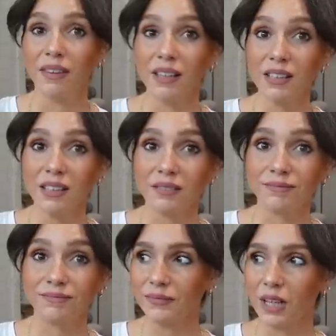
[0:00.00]
And that's it
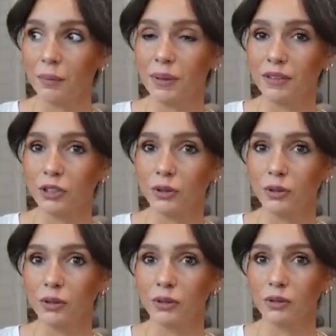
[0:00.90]
up
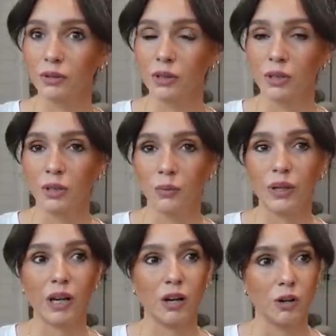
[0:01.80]
until we
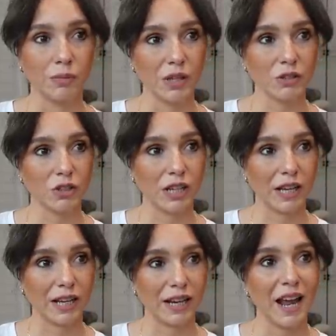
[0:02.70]
got home
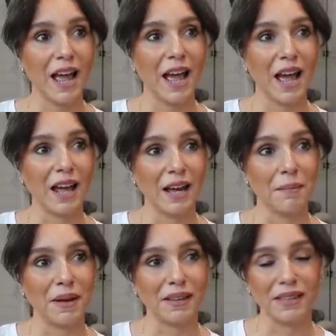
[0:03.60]
yesterday and I
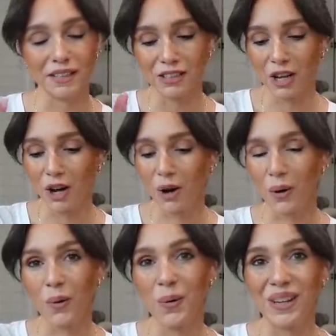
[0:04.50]
made this,
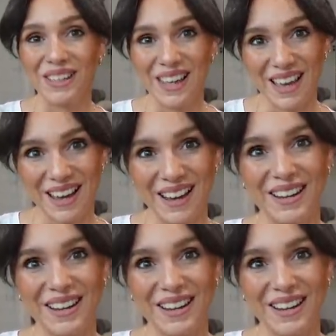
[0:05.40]
oh yeah,